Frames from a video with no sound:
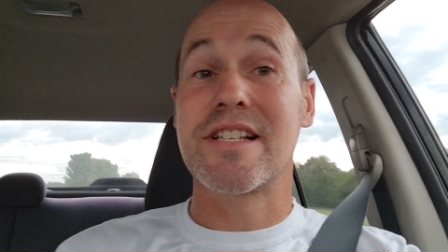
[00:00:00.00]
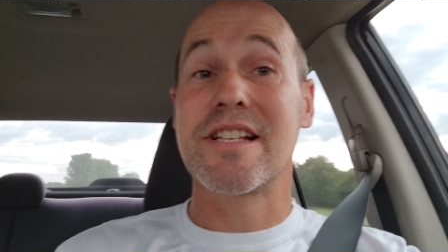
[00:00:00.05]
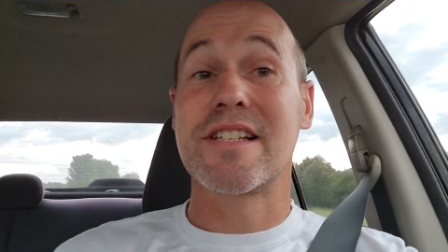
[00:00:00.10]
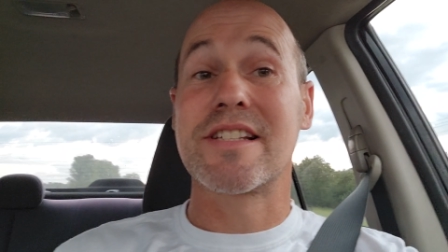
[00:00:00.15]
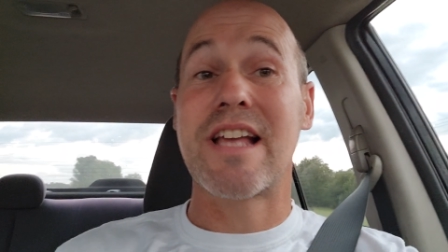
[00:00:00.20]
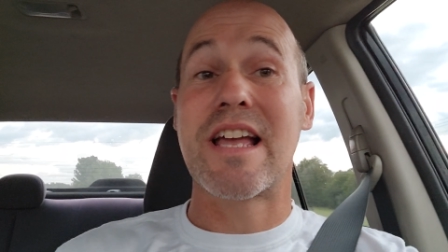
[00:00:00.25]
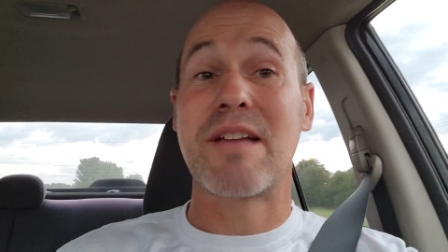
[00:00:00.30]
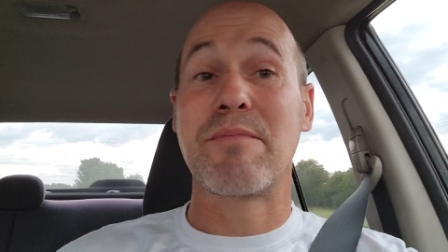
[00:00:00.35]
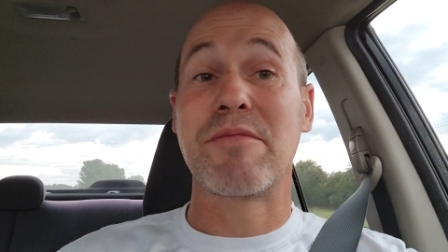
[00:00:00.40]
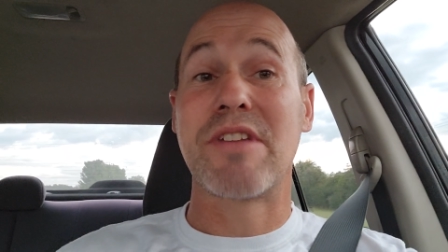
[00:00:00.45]
is the
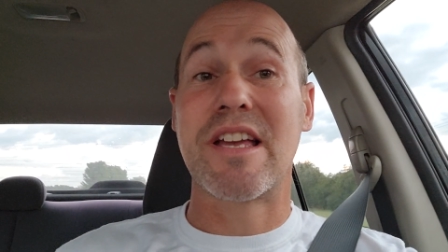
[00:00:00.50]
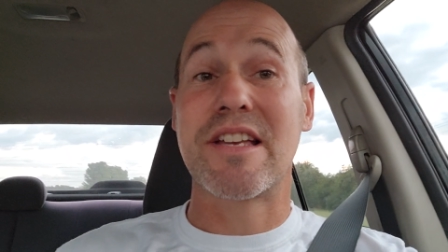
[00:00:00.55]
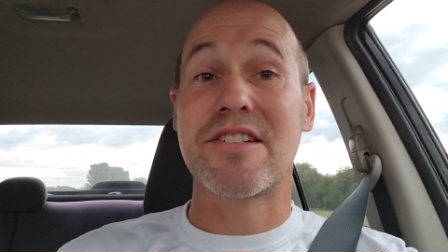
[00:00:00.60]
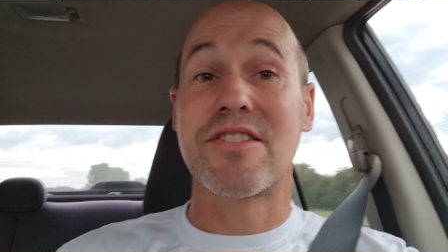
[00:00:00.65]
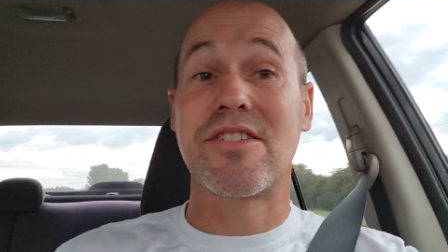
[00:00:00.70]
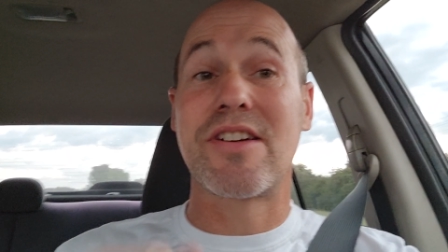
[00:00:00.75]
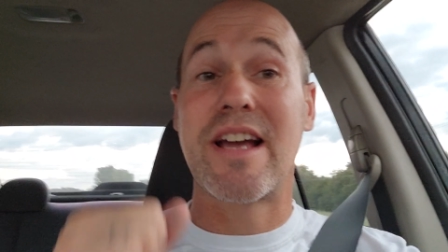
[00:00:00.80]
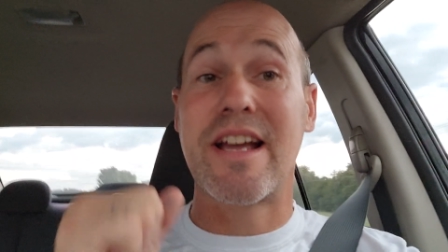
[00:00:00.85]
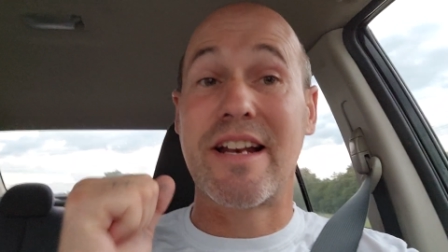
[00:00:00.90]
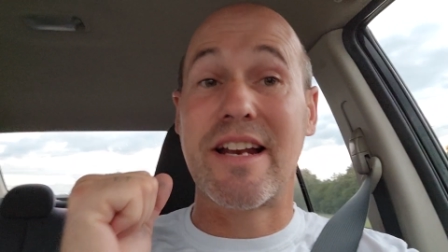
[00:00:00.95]
same
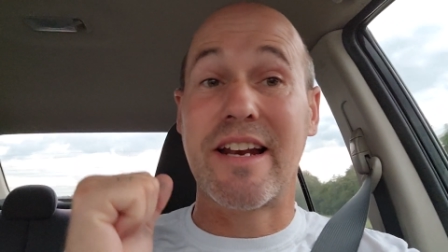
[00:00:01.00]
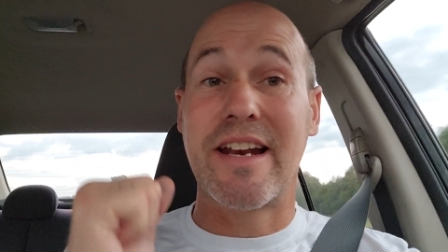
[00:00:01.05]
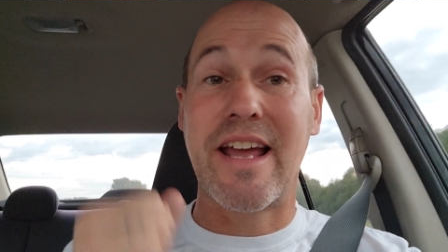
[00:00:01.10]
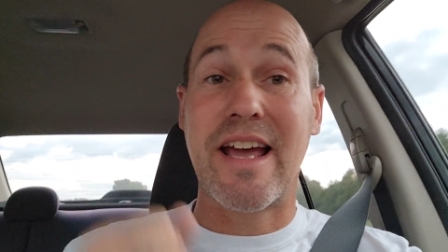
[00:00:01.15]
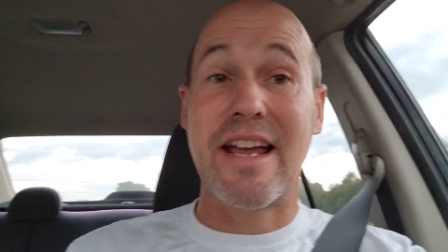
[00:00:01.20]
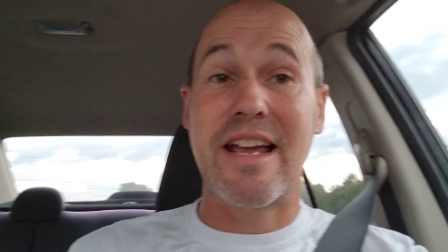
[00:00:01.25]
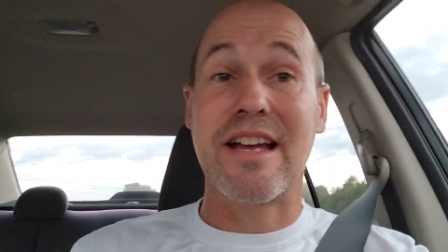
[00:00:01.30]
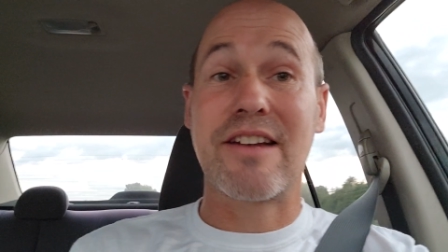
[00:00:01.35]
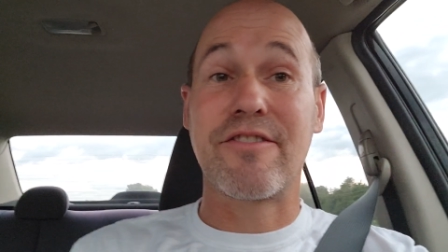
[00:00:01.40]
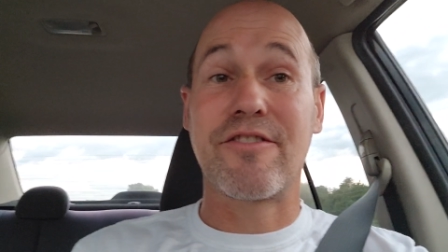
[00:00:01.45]
yesterday,
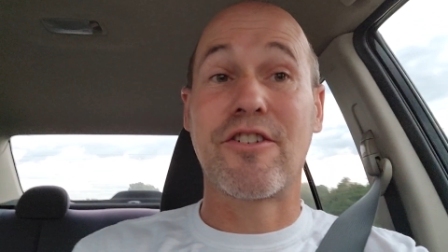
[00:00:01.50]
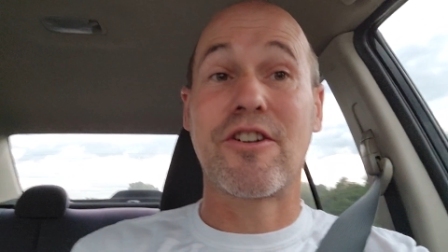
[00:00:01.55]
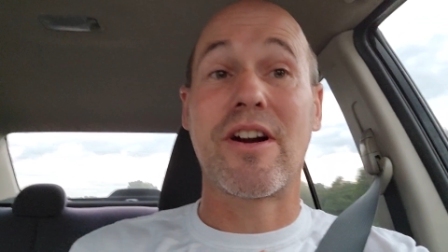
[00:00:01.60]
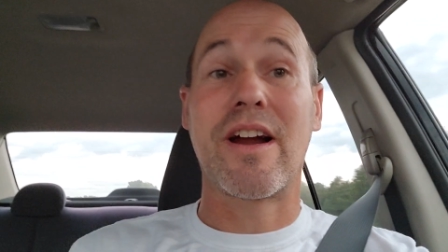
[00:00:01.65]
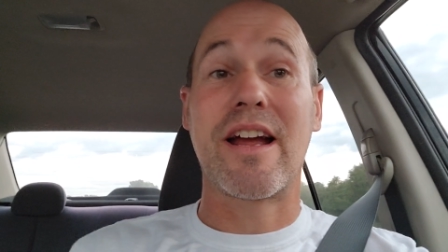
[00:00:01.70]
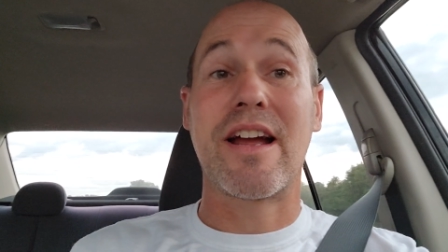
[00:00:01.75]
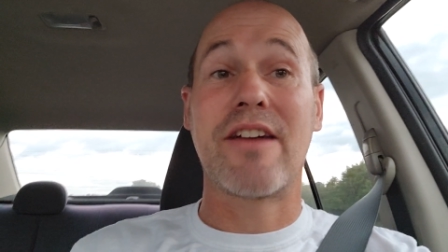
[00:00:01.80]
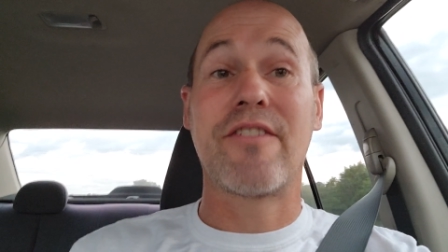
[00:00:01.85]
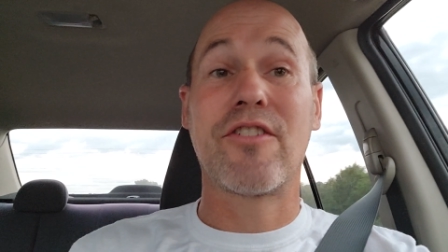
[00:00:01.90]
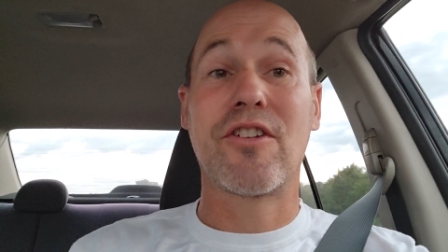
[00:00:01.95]
today, and
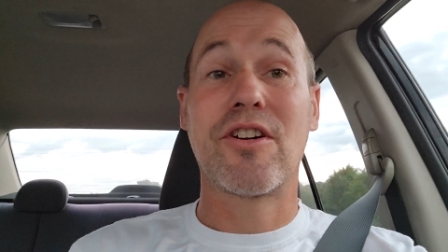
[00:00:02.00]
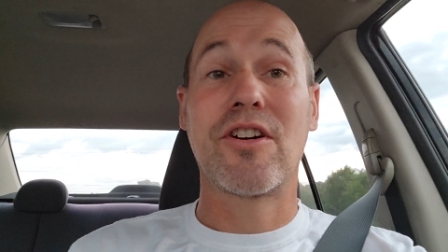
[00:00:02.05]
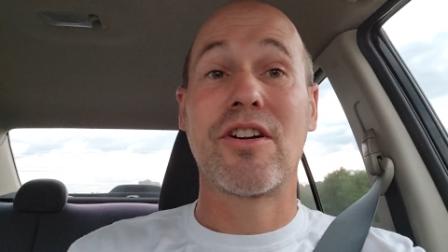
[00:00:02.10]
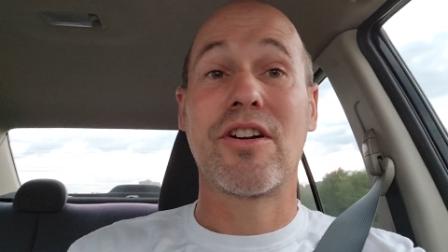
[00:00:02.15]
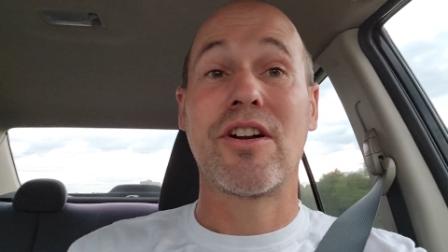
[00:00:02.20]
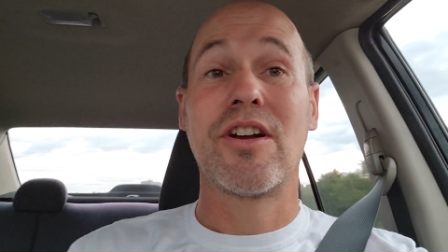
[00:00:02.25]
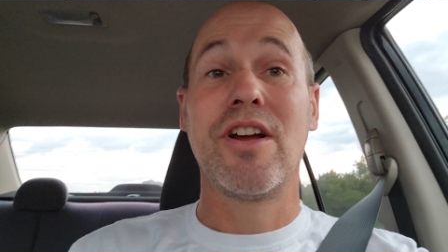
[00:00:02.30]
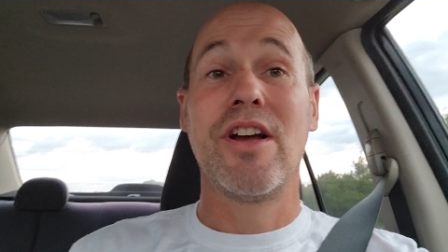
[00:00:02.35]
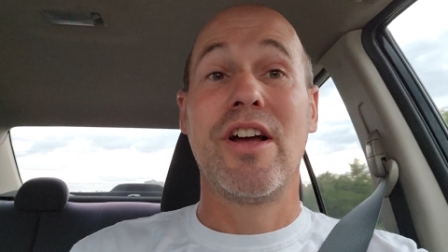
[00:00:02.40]
forever.